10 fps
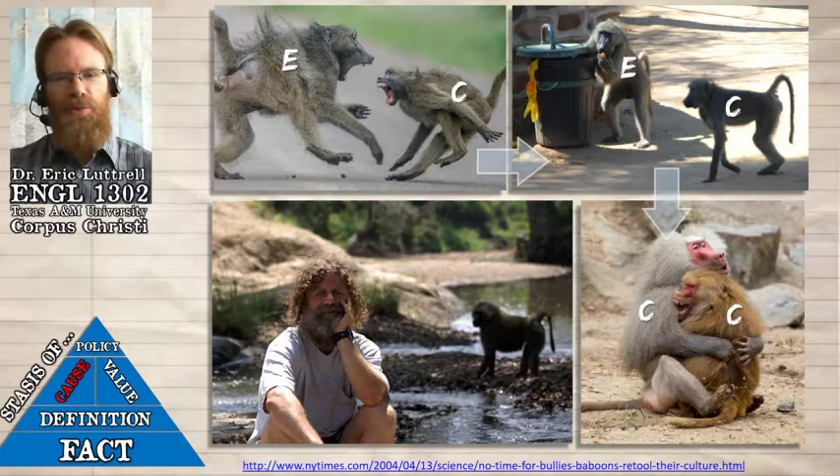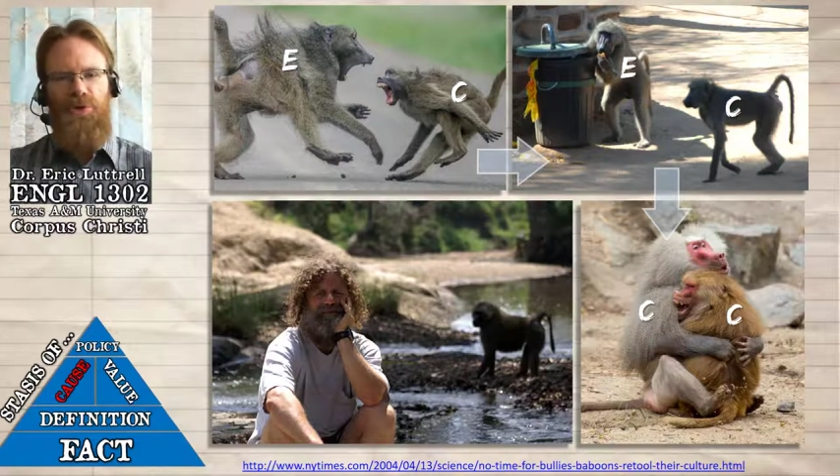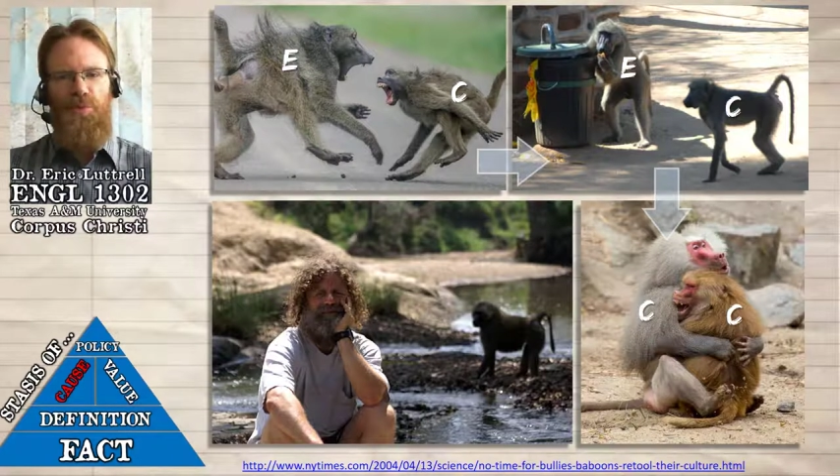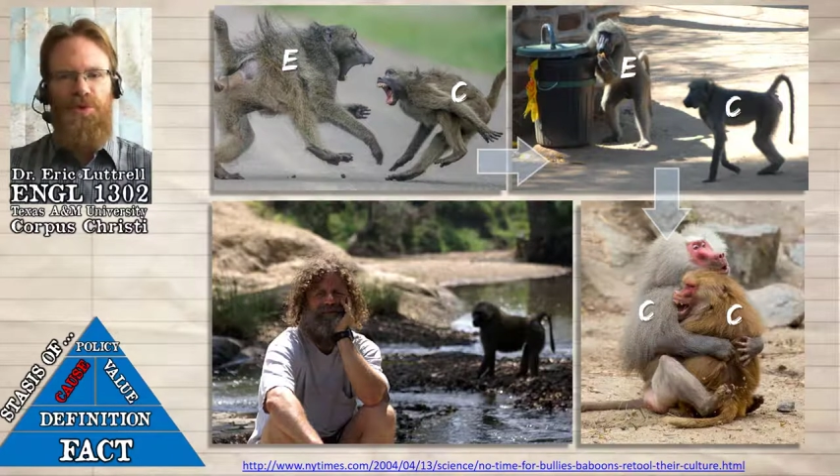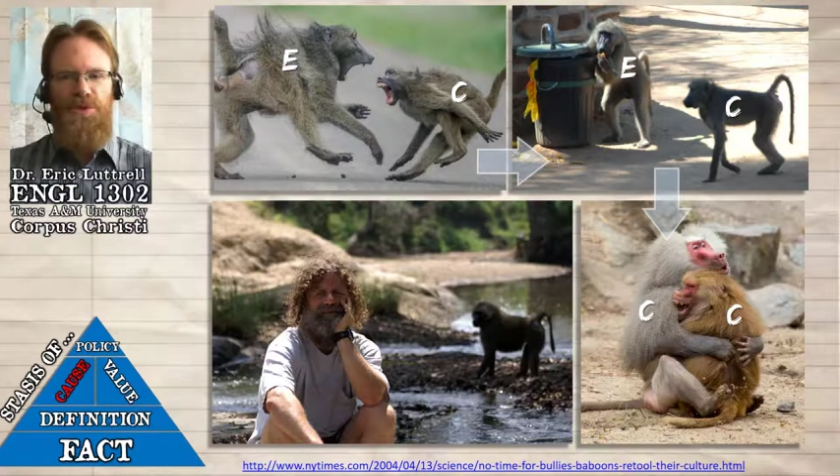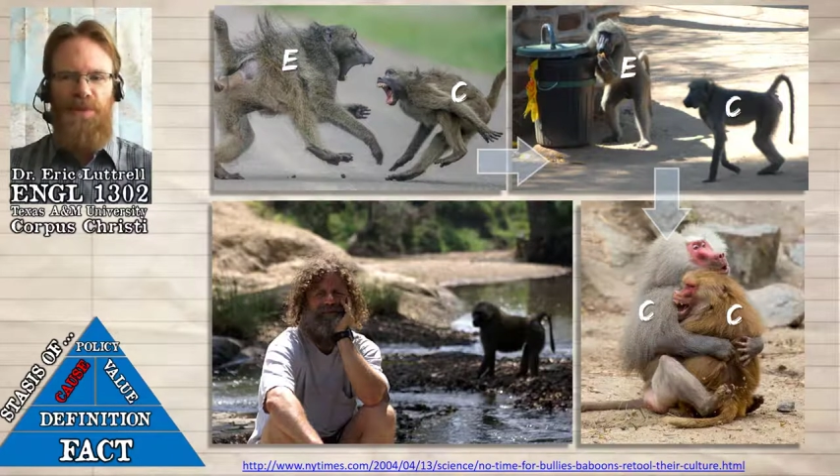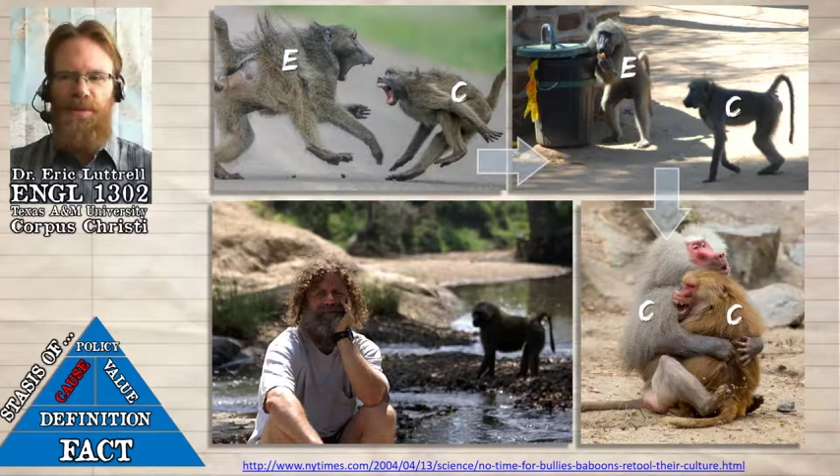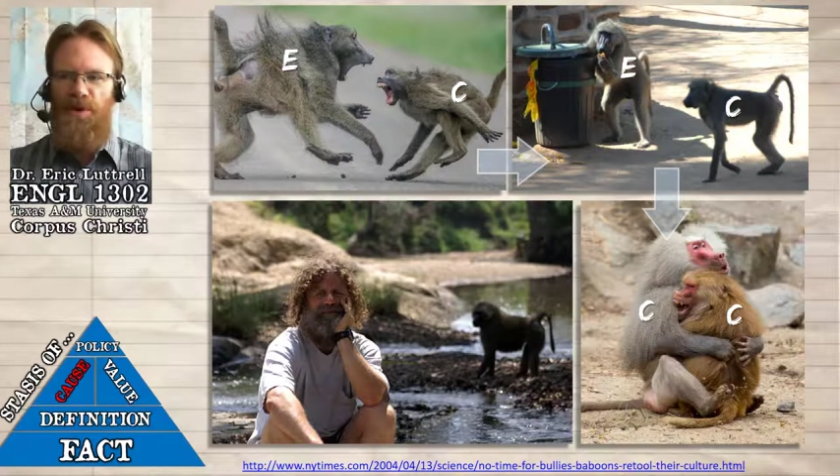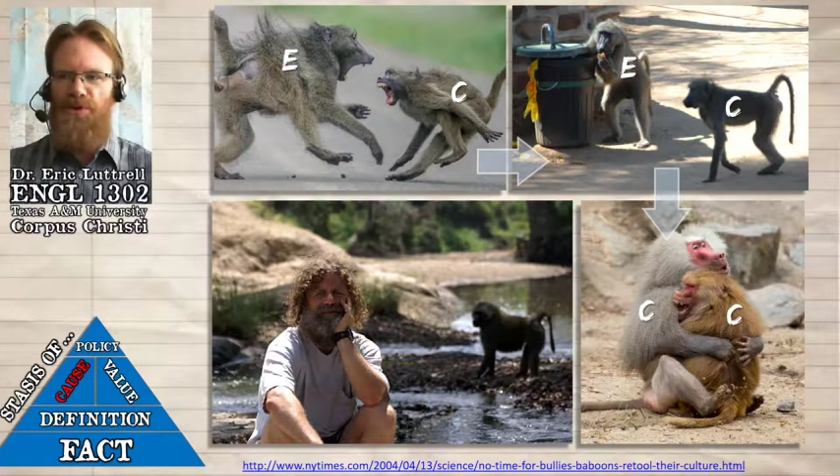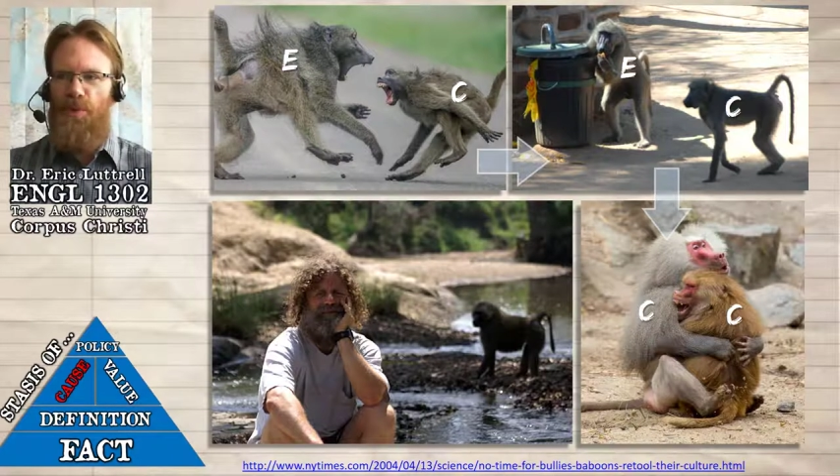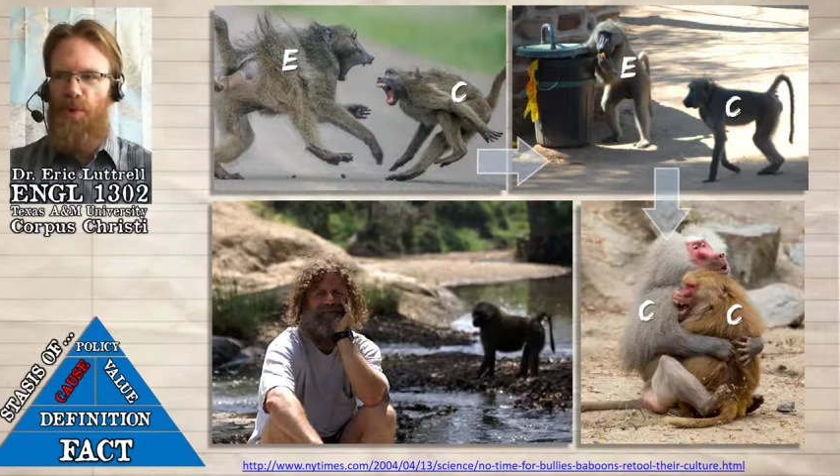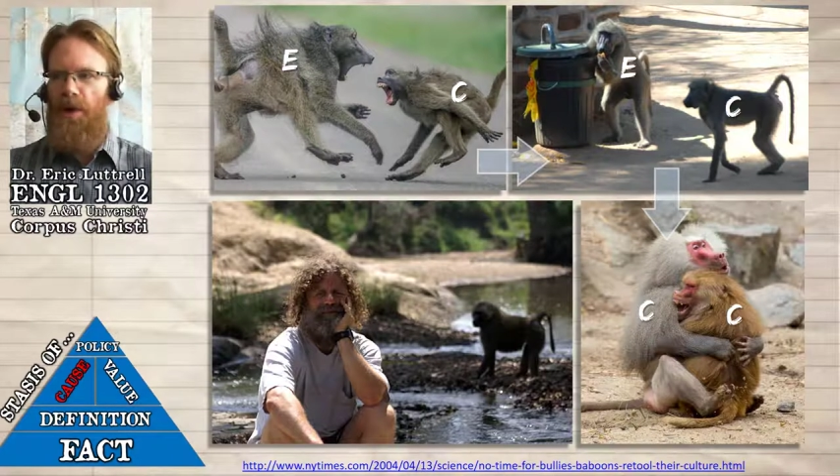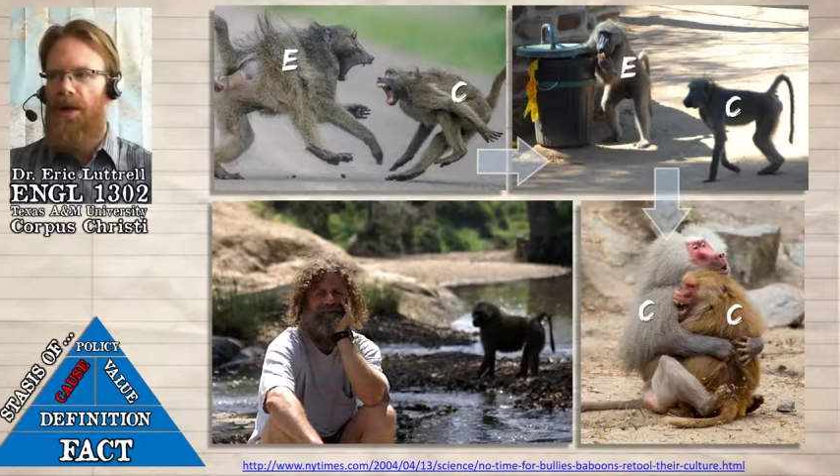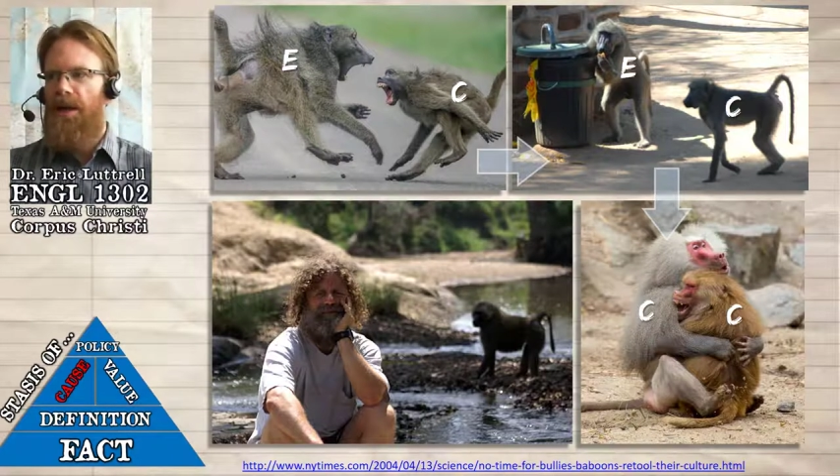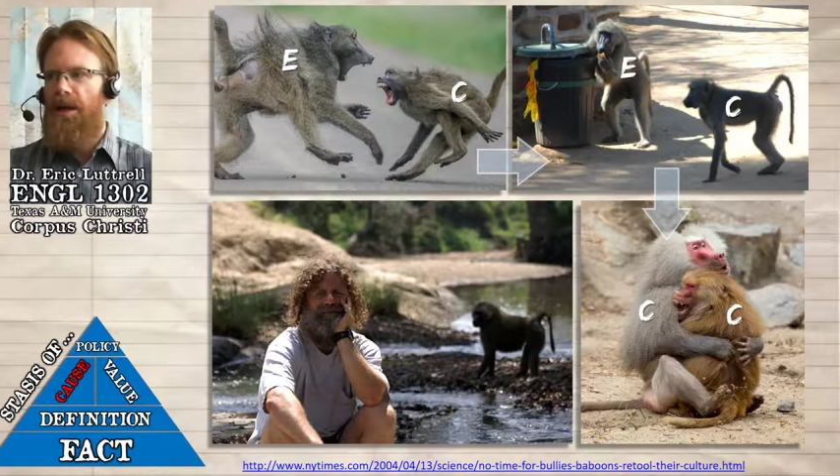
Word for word: which was to be much more